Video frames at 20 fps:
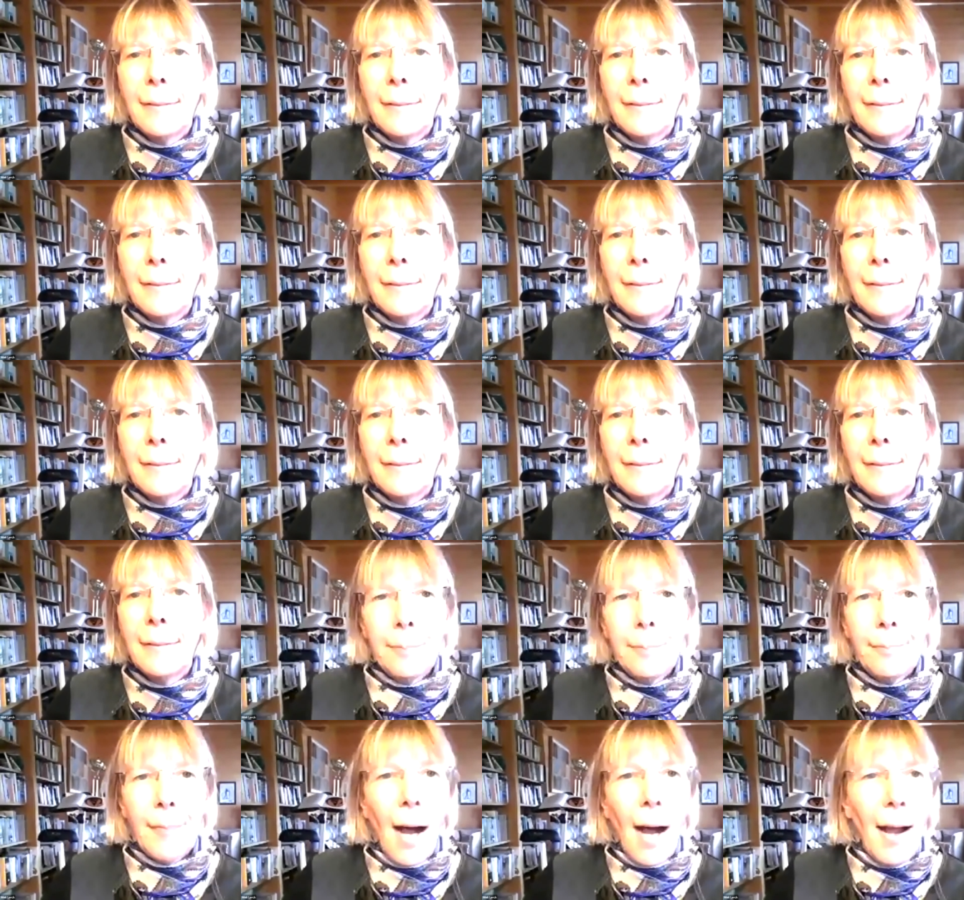
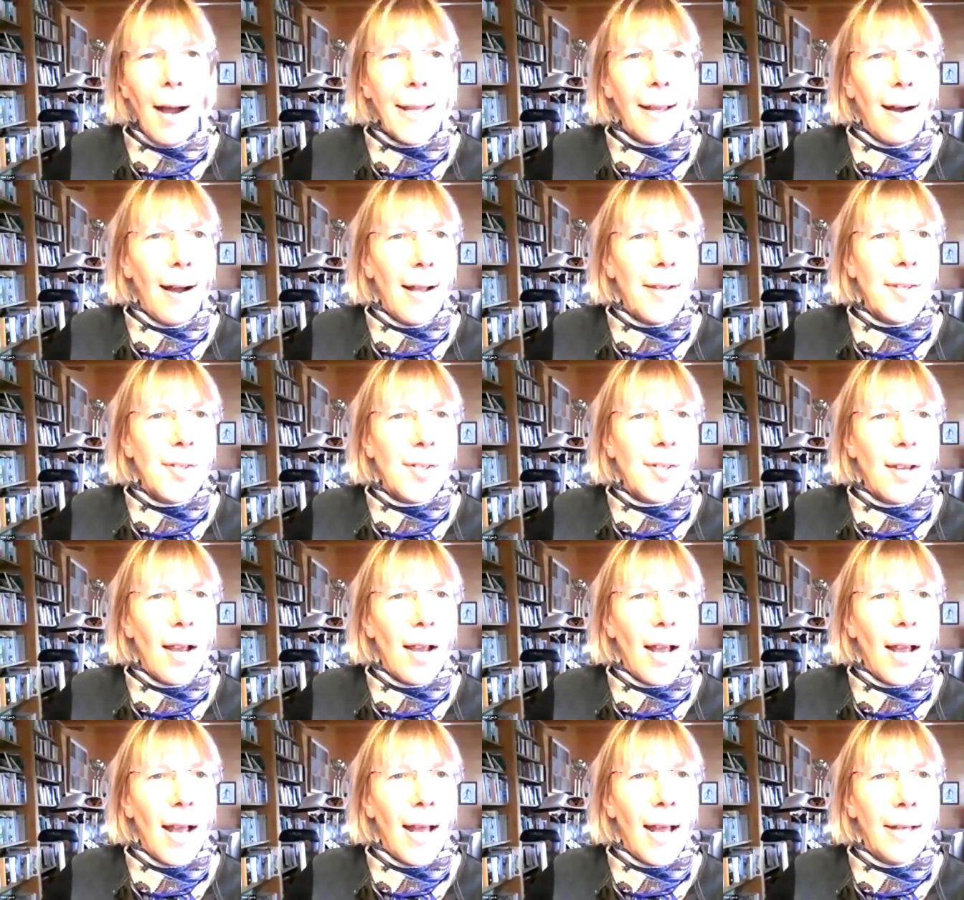Um, hi,
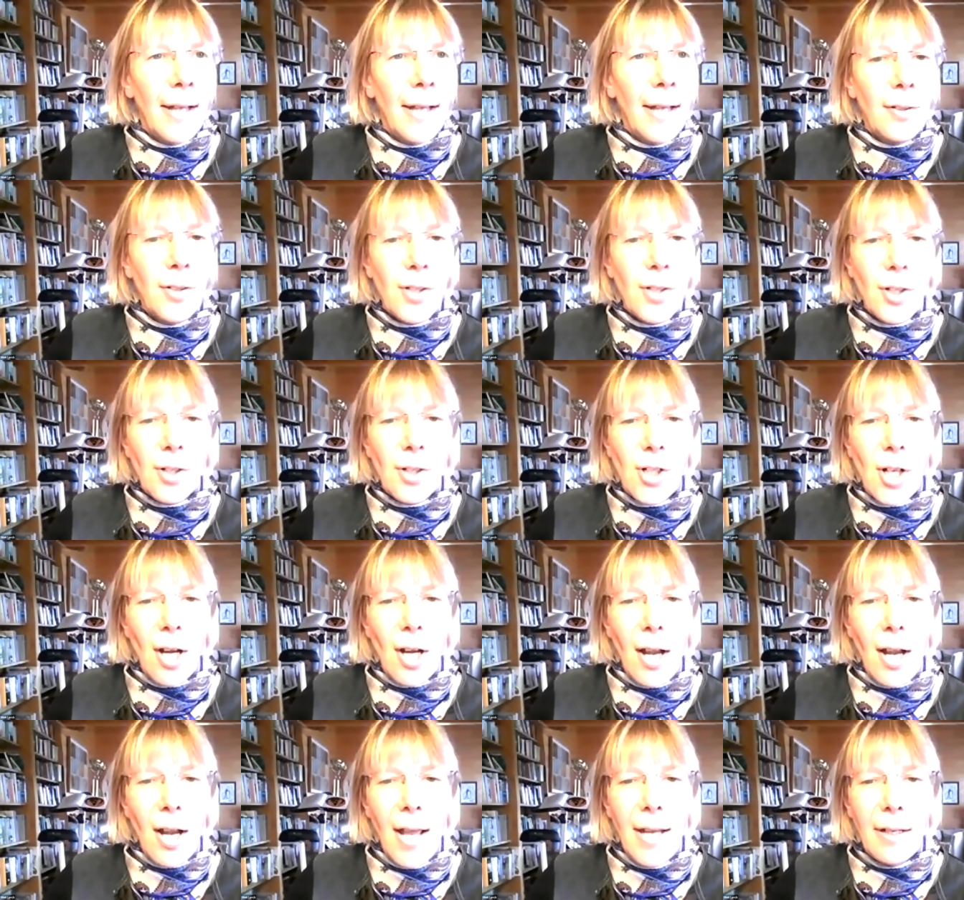guys.
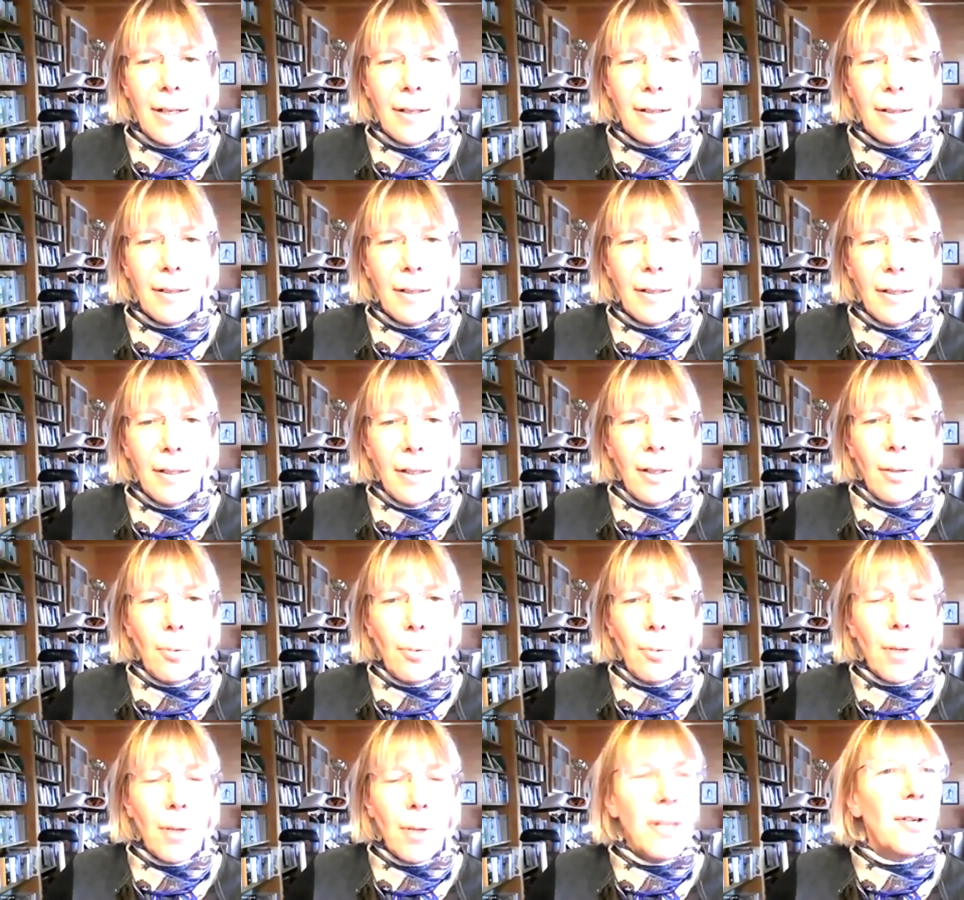And shall I,
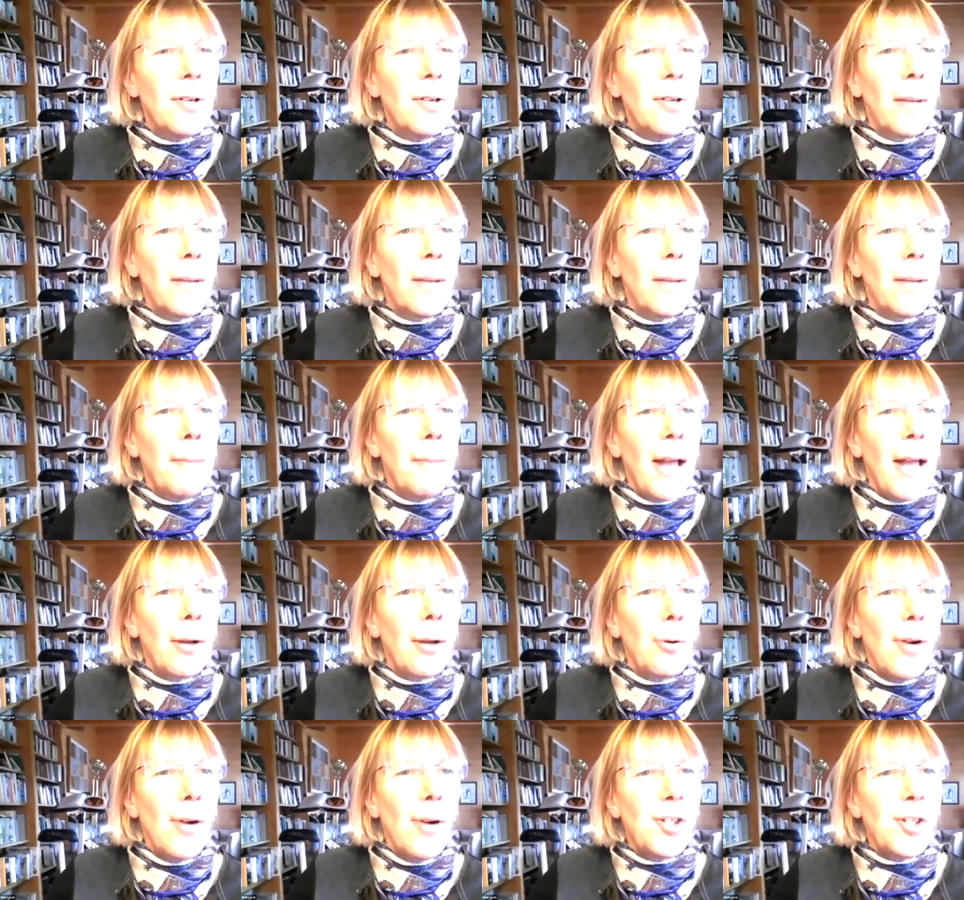what are we doing
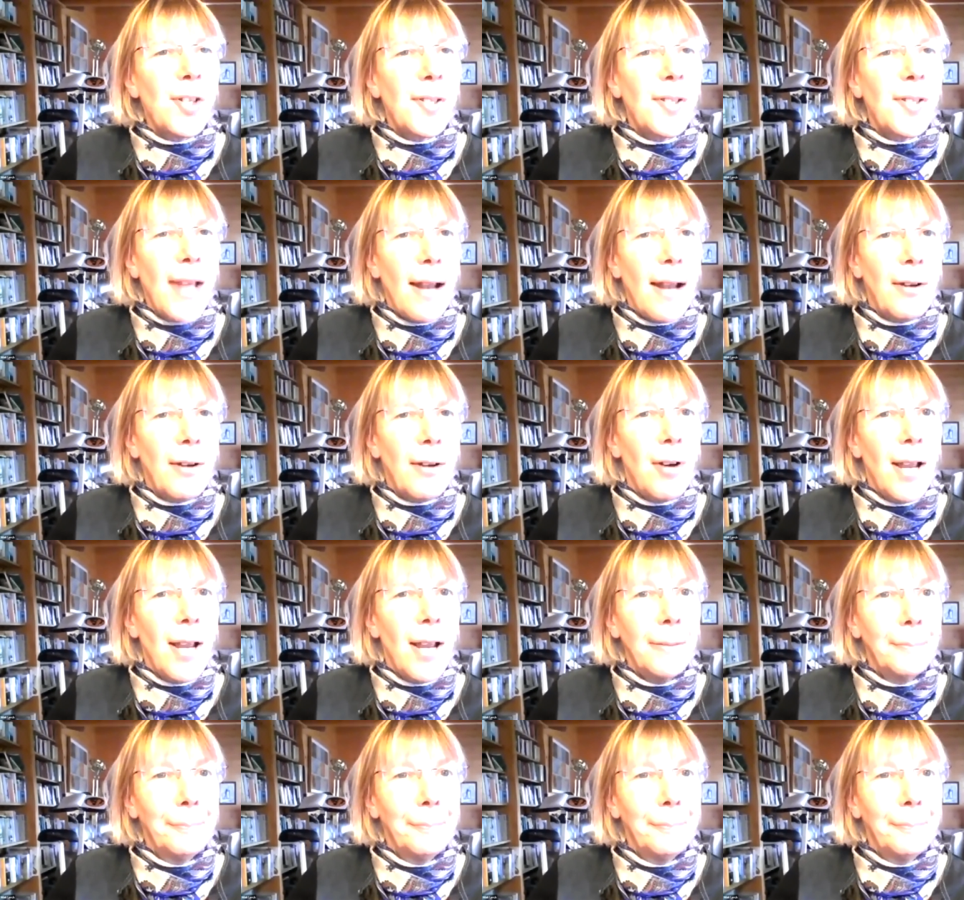about questions, Andrea?